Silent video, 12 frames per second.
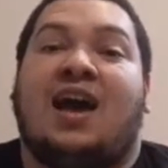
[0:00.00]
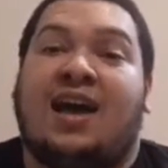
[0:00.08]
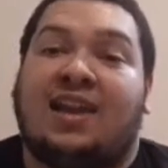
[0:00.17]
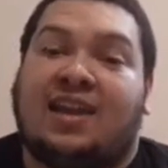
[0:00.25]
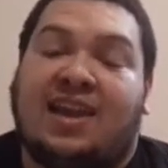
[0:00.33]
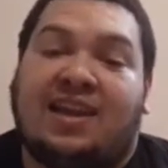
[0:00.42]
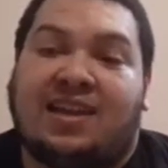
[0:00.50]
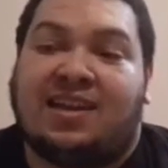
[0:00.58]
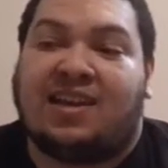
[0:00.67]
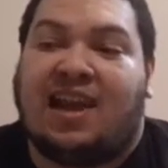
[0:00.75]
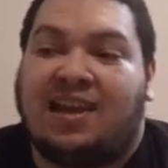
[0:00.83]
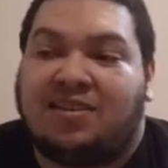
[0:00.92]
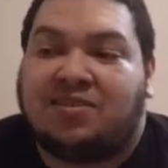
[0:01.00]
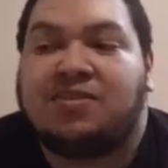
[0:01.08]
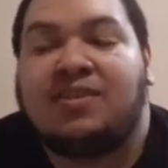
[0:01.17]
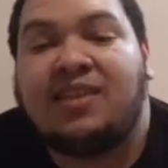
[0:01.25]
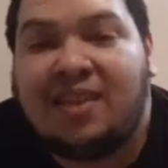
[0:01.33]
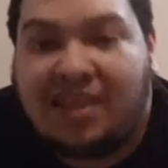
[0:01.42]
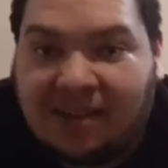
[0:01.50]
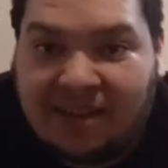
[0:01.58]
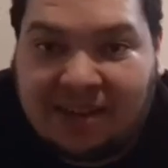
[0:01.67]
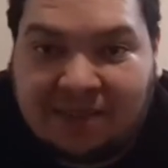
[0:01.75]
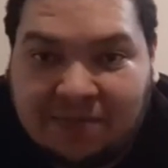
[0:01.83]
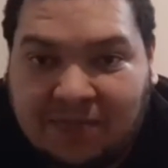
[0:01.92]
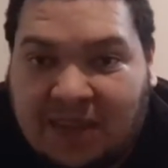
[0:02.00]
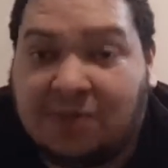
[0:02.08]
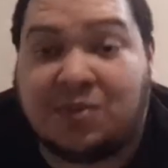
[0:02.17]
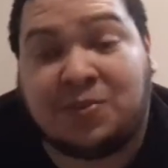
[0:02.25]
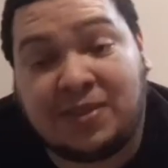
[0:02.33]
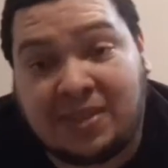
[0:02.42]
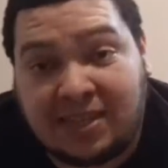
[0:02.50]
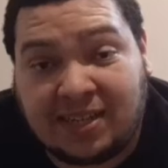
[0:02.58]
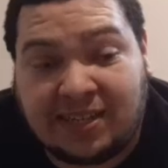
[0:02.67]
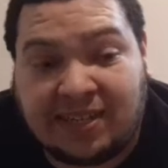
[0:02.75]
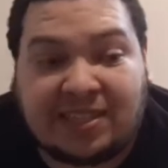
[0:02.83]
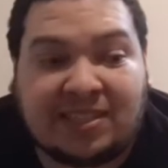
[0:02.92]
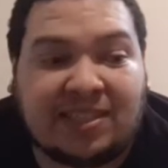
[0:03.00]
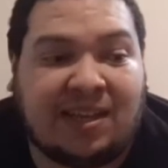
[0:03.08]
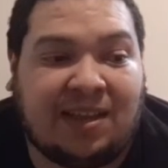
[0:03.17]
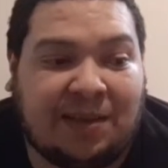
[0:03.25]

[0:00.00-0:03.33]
I enjoyed the ending. It was ridiculous.